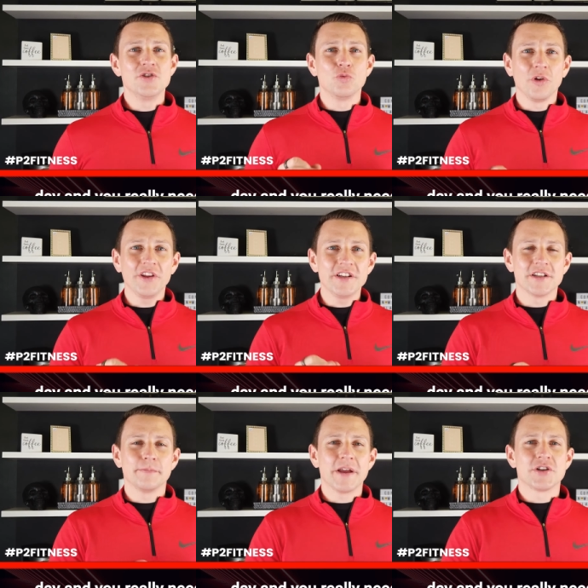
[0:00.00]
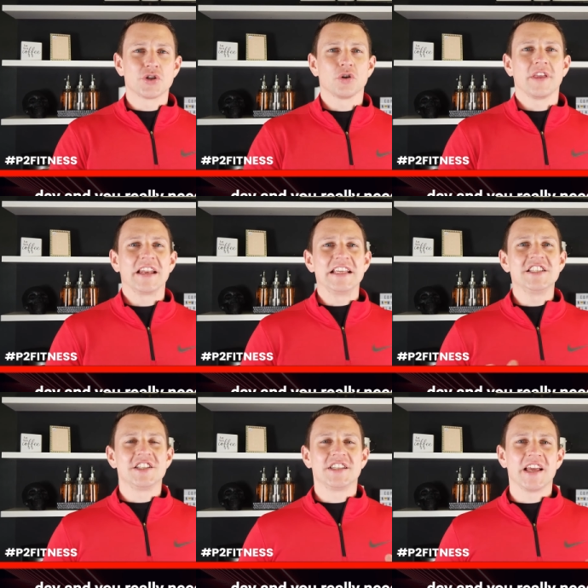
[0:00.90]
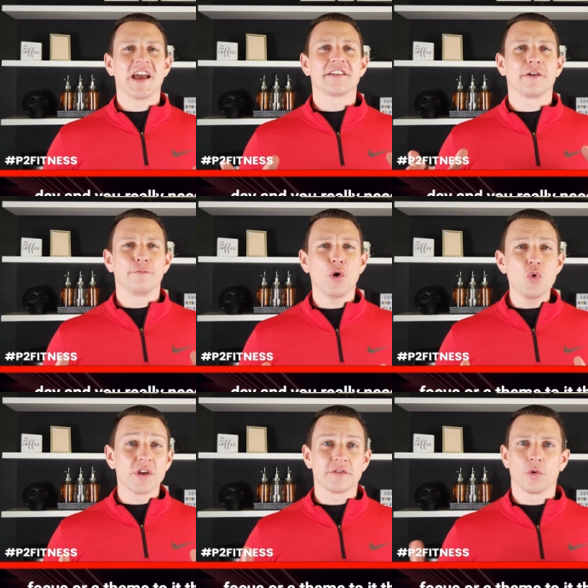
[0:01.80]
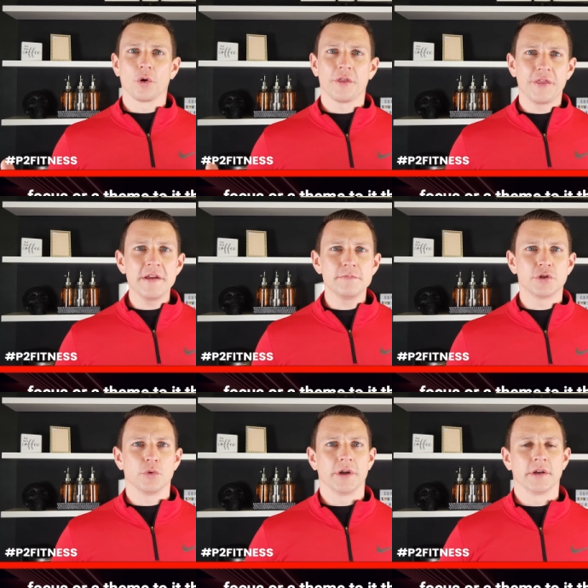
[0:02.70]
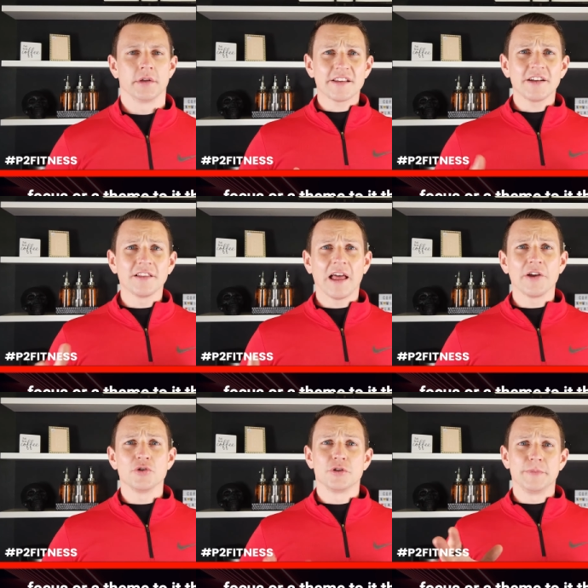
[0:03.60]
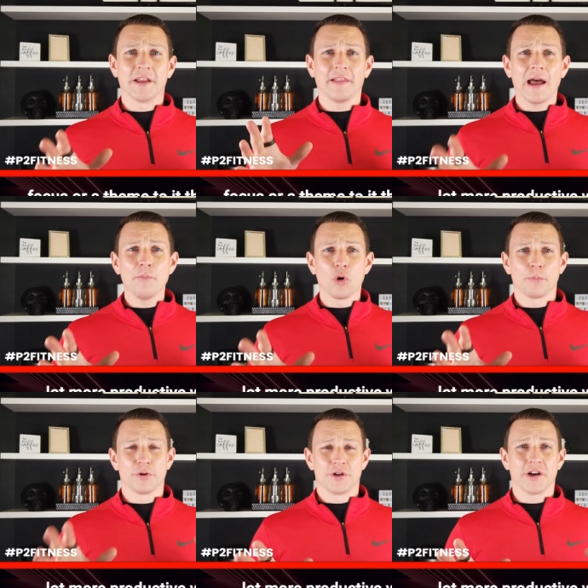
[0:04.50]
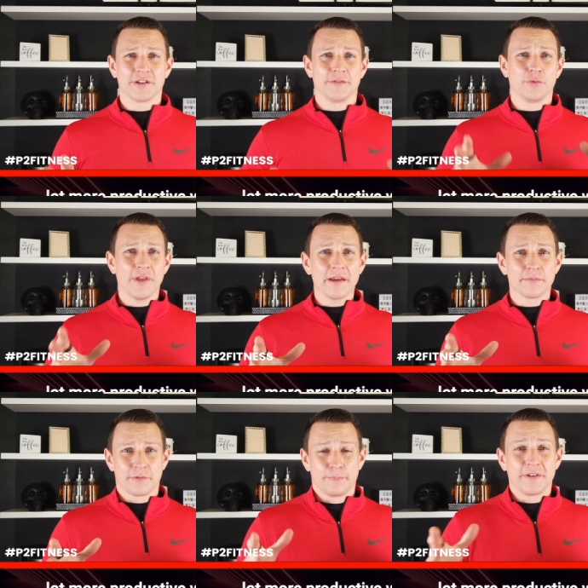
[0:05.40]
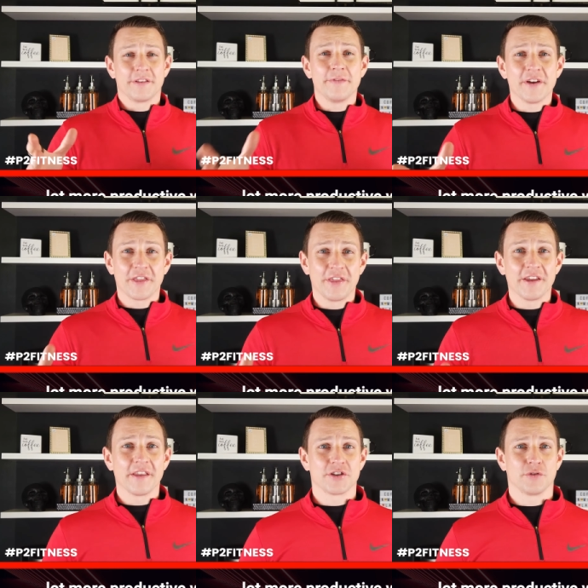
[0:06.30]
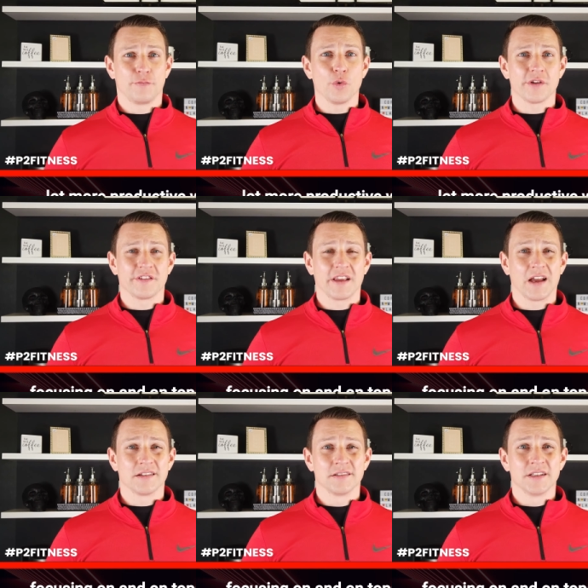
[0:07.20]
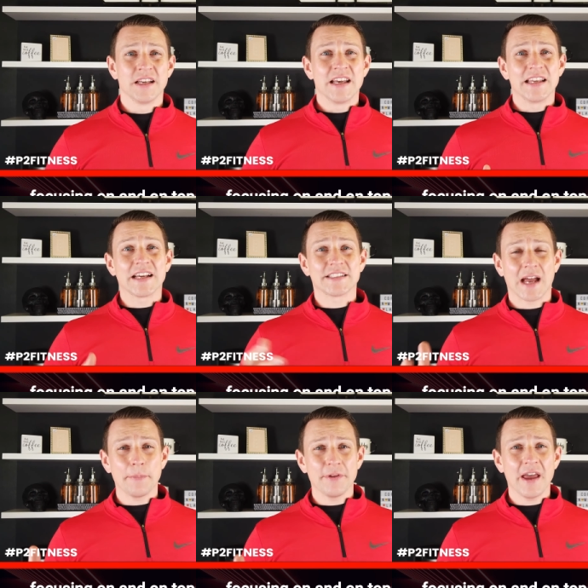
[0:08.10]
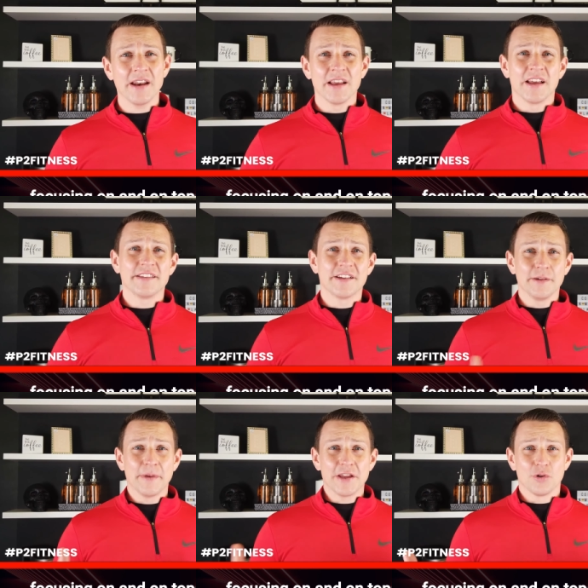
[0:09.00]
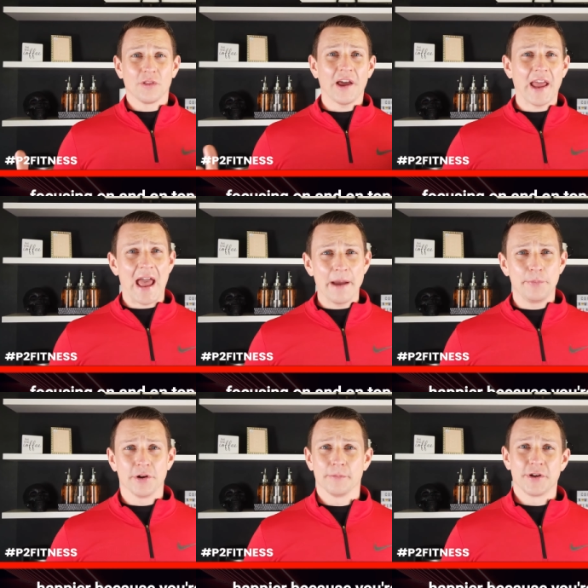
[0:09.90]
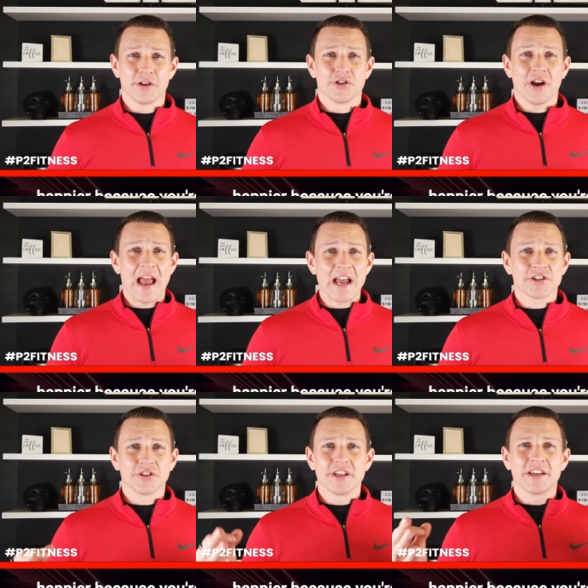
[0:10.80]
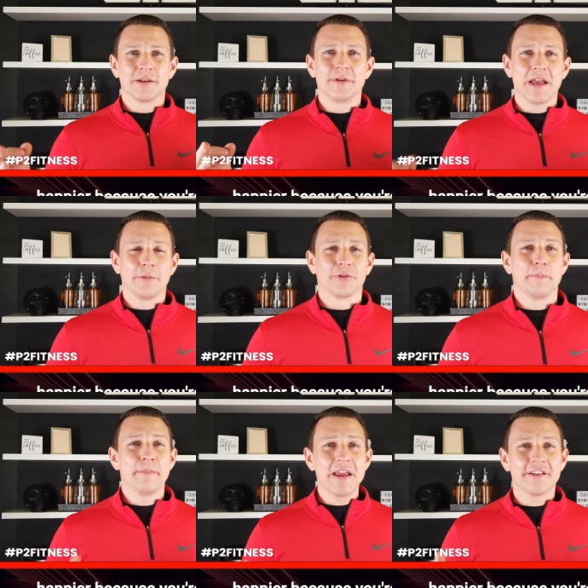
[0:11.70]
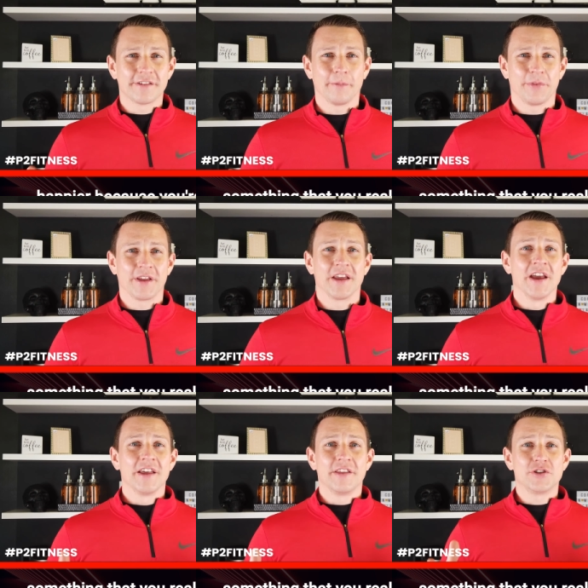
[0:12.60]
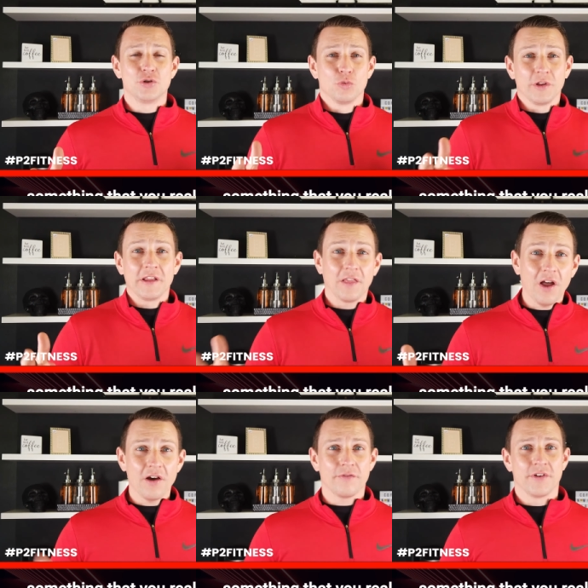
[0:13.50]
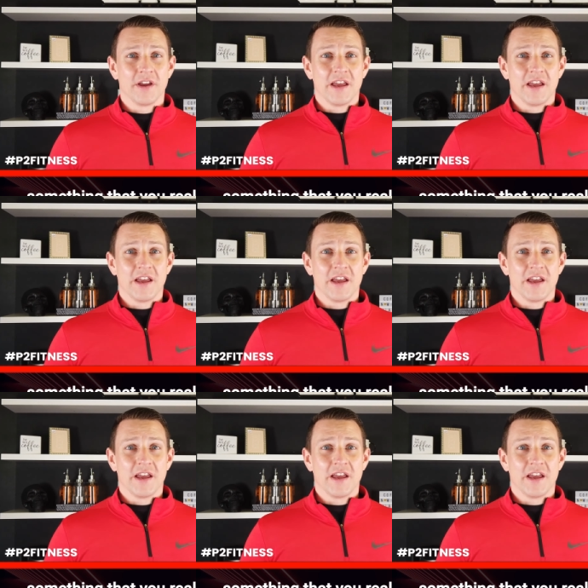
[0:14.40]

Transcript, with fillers: And you really need to make sure that each day has a focus or a theme to it. That's gonna allow you to be a lot more productive with that specific thing that you're focusing on. And on top of that, it's gonna make you a lot happier because you're actually gonna be able to make something that you really love.